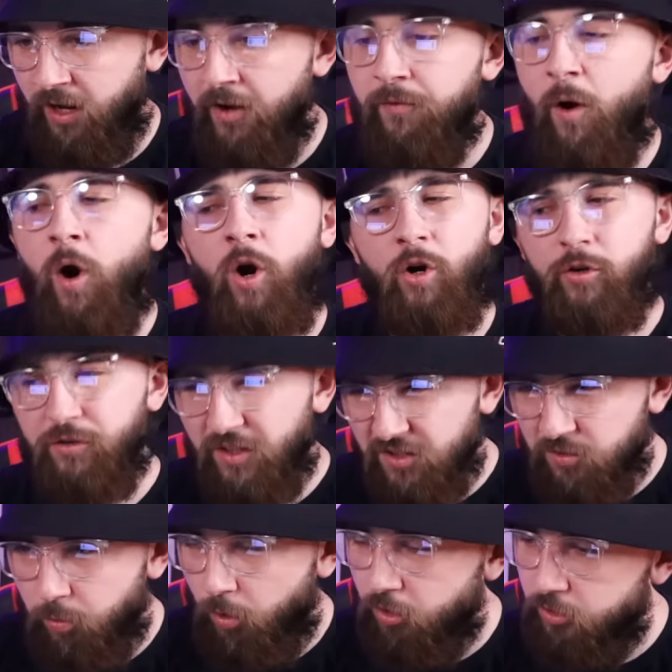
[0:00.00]
I've heard
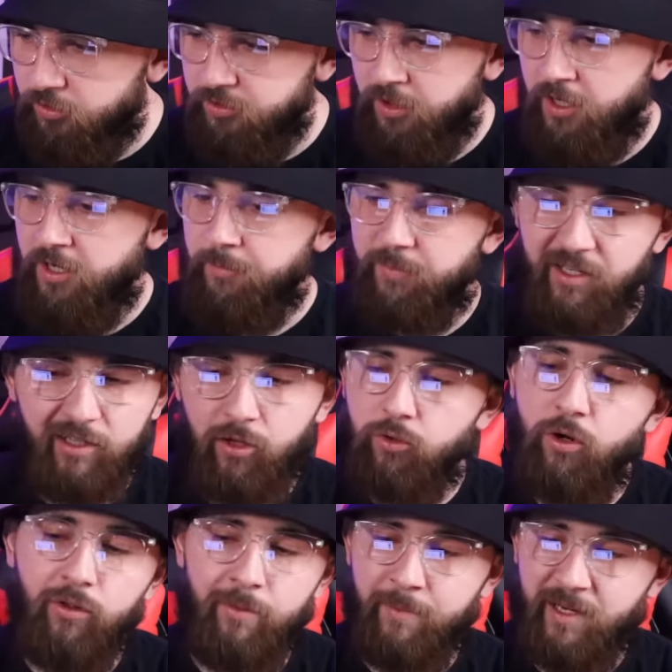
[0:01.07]
this word, but I don't
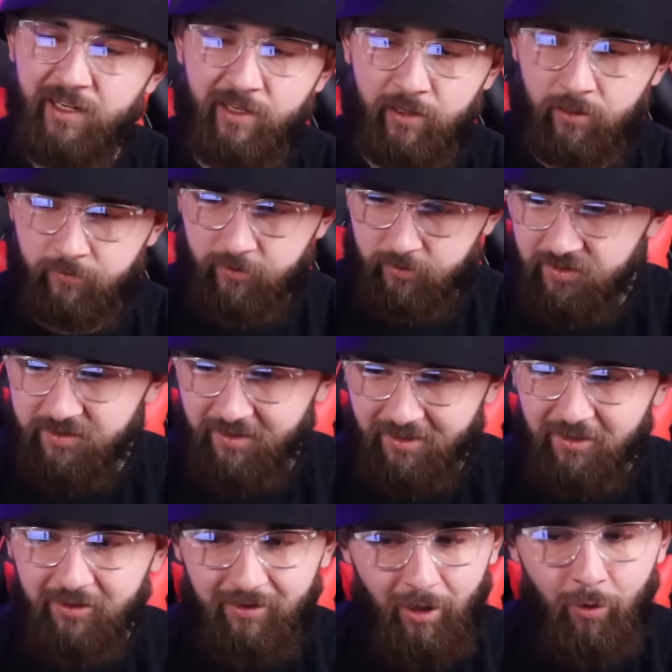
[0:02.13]
know the meaning of it. Because it
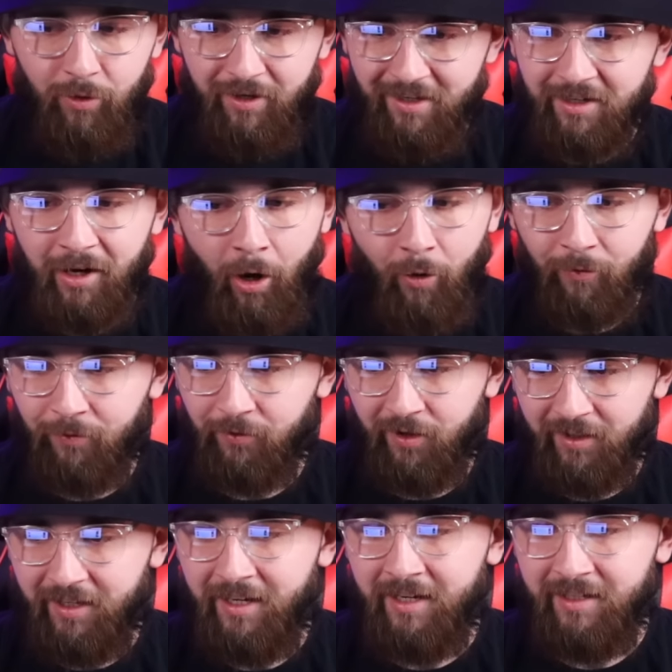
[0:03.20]
could low-key go for
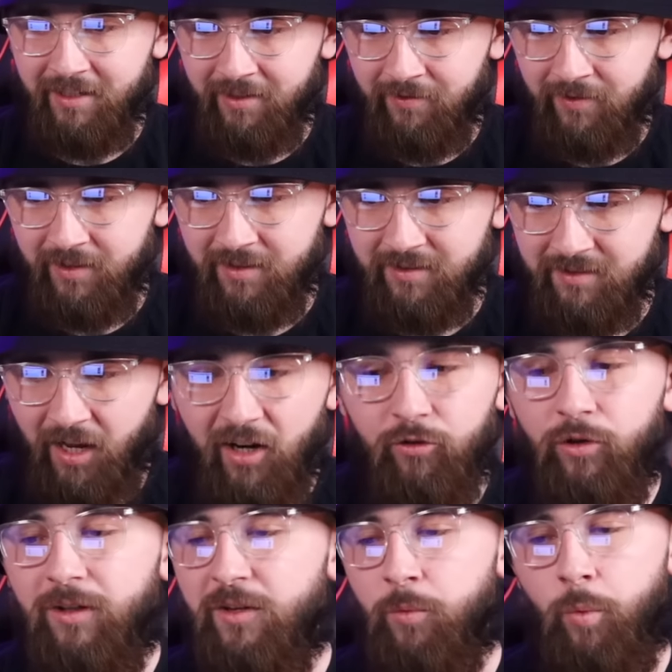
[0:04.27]
like any of these. Not
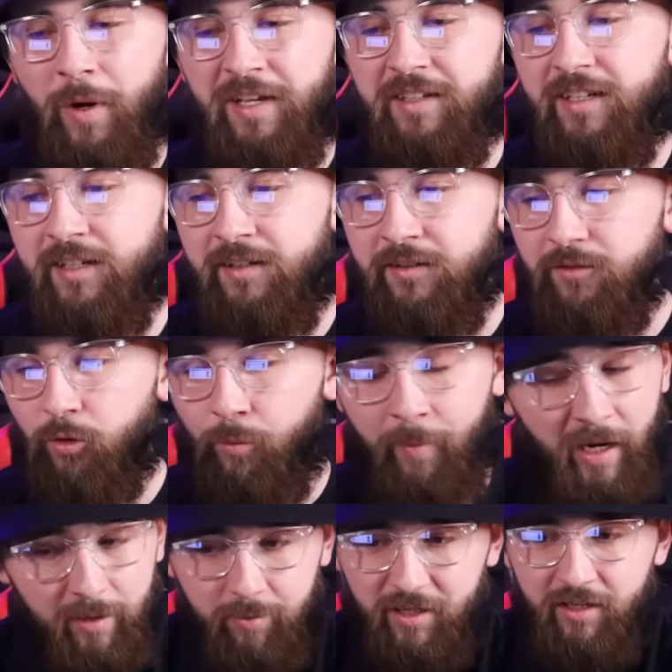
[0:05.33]
really winded, or
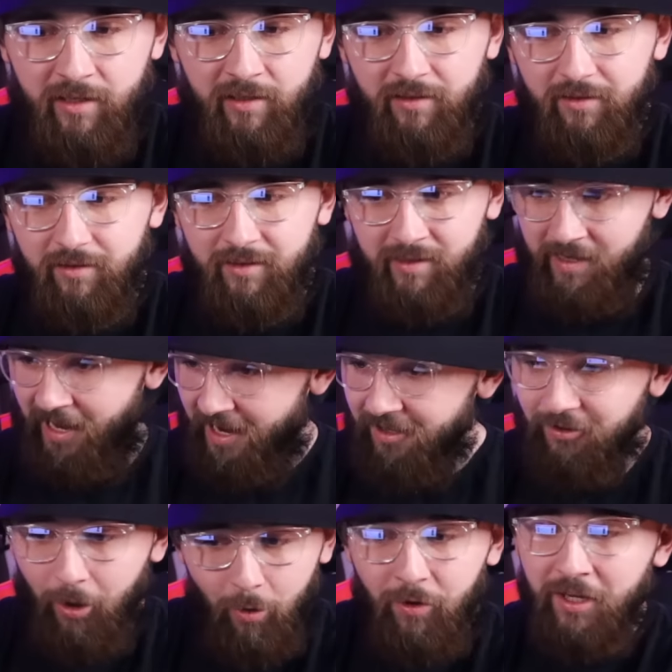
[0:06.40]
maybe. Yeah,
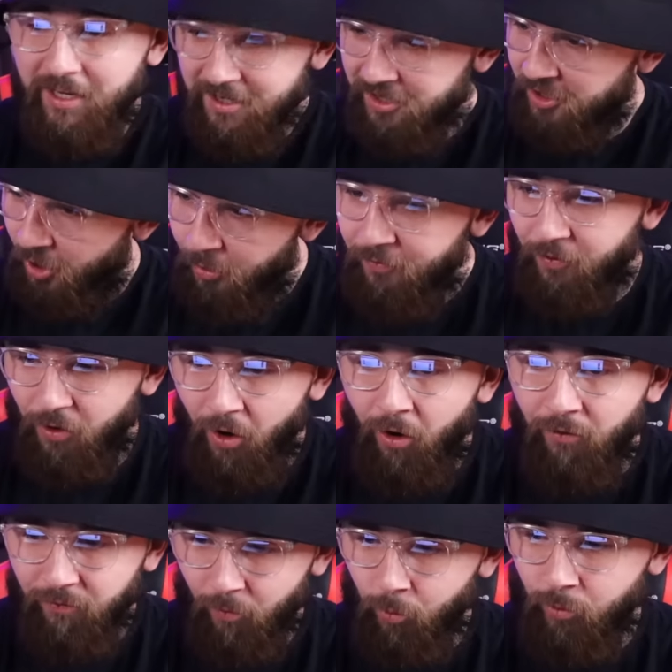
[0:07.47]
low-key it could go for
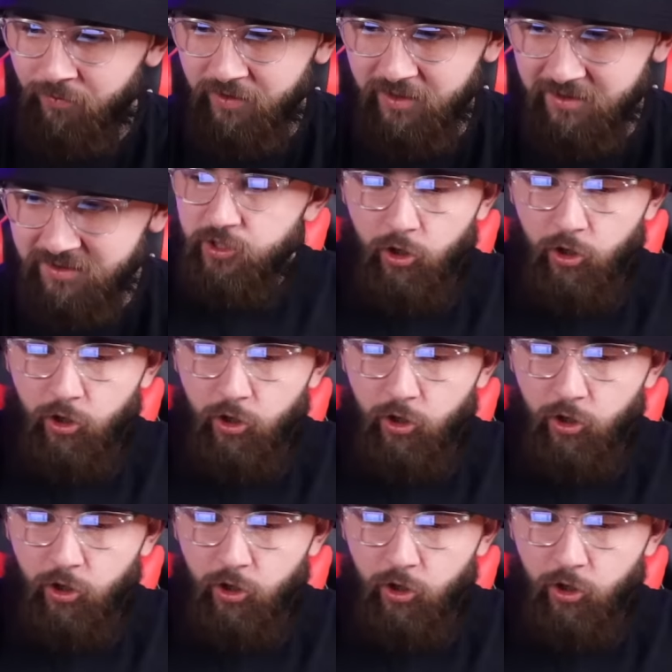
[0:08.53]
all four of these.